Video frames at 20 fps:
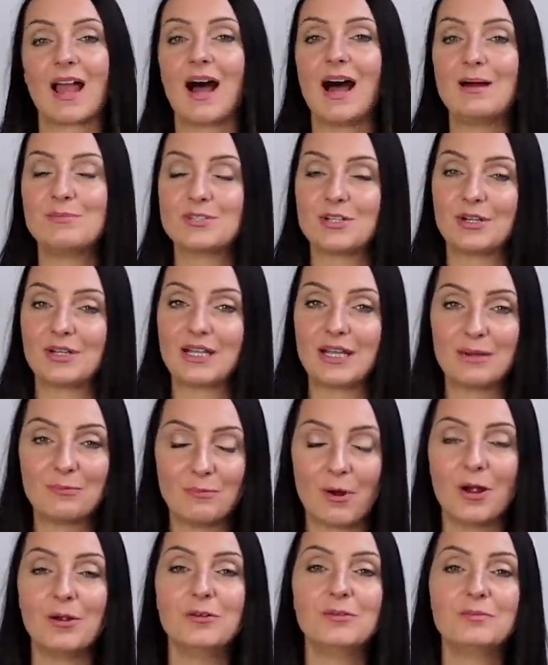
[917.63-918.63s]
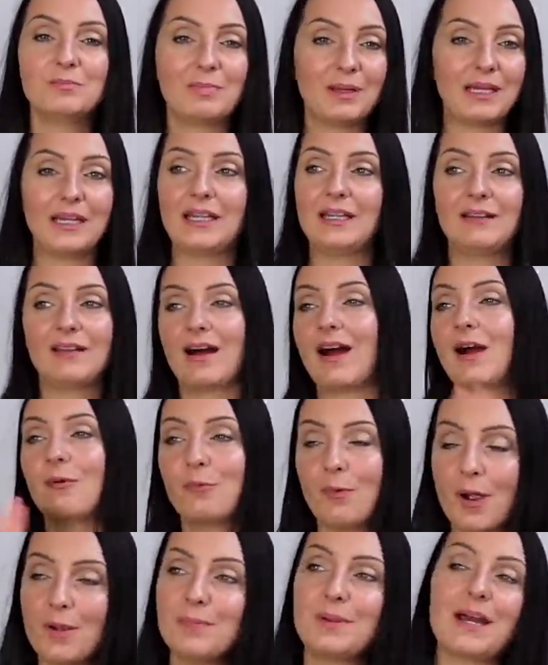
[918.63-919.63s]
I'm done. It won't be like I
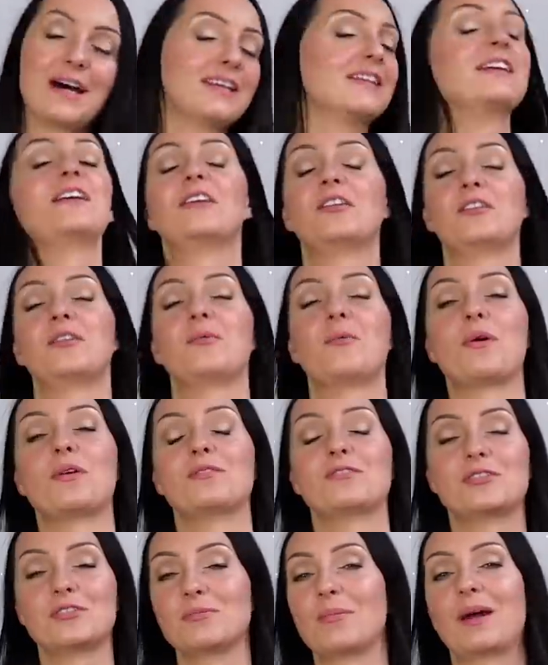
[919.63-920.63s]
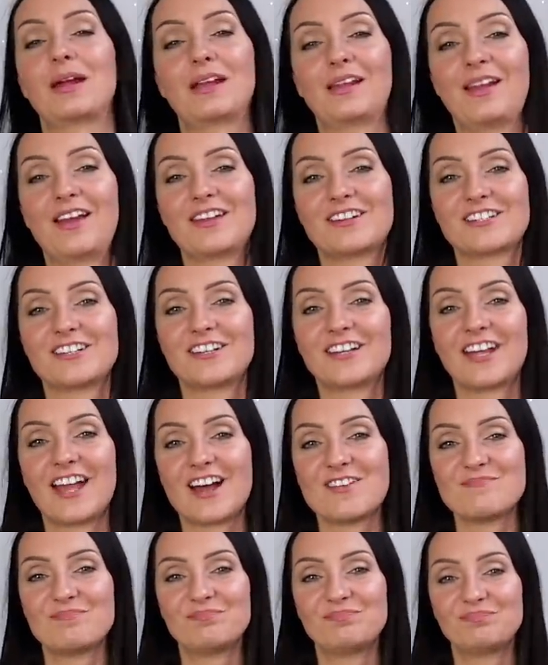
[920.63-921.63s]
won't be adding another one to my collection
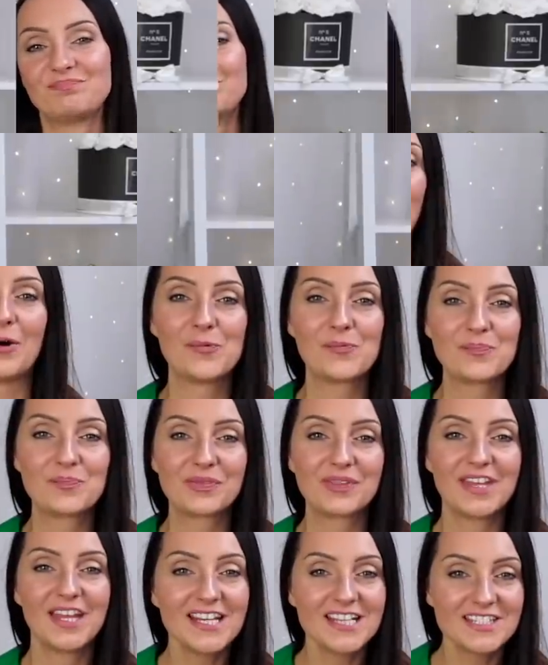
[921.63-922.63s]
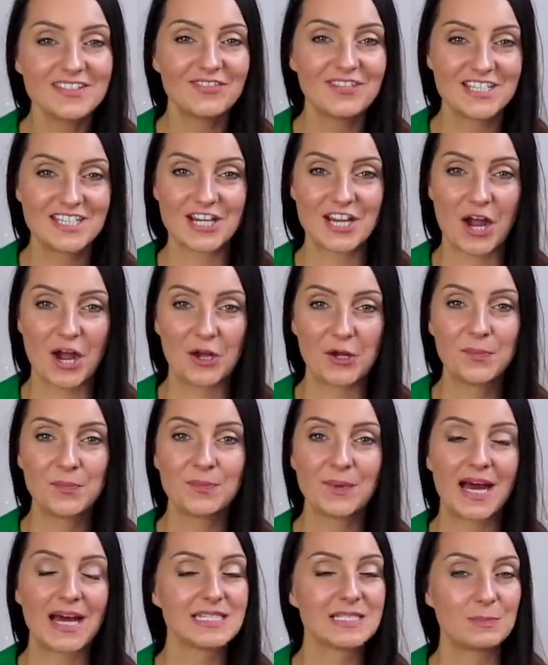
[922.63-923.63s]
again. Wow. This video
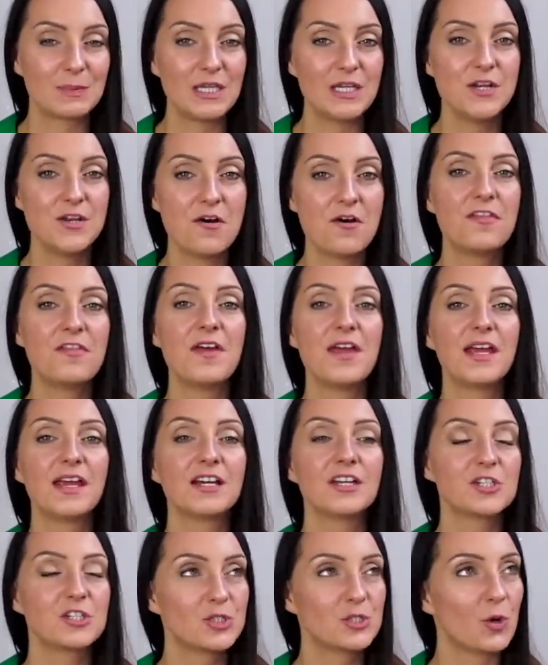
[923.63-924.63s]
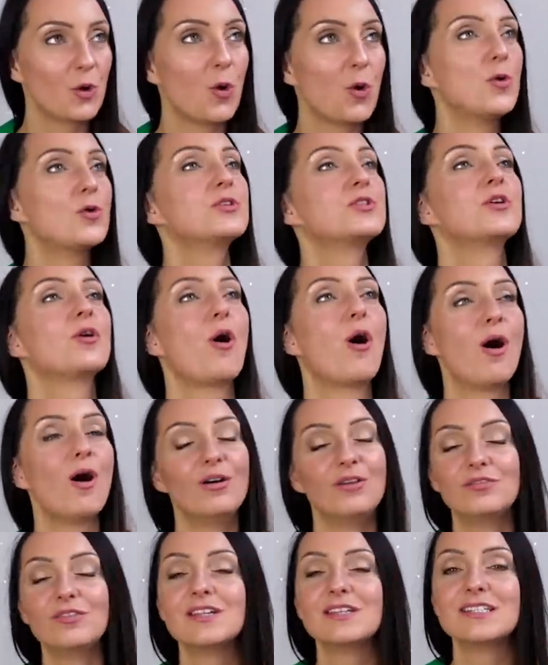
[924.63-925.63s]
has been nothing short
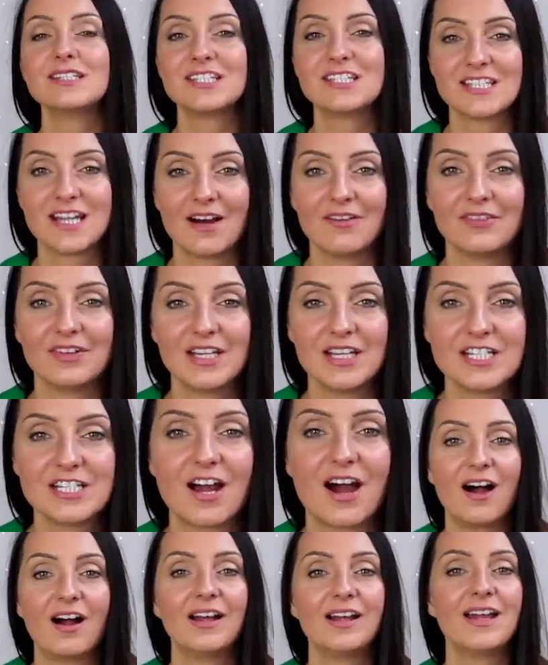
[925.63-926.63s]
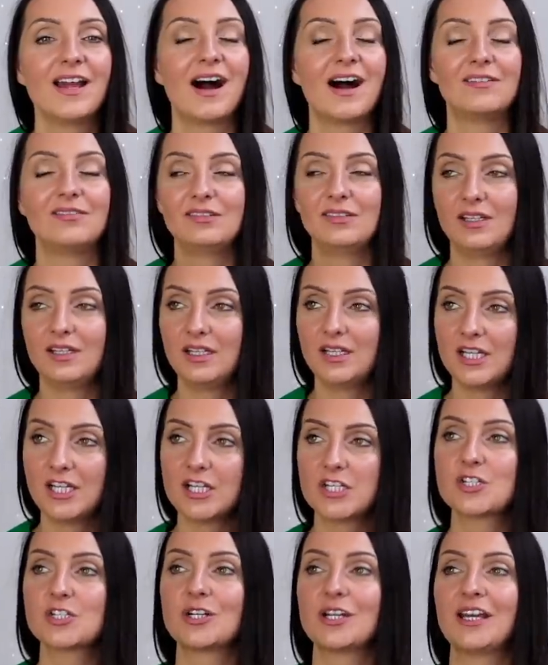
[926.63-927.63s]
of savage. I have
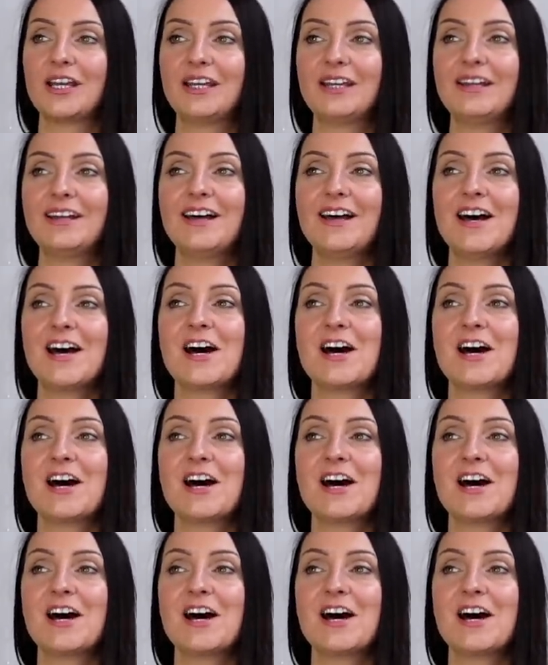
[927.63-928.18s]
literally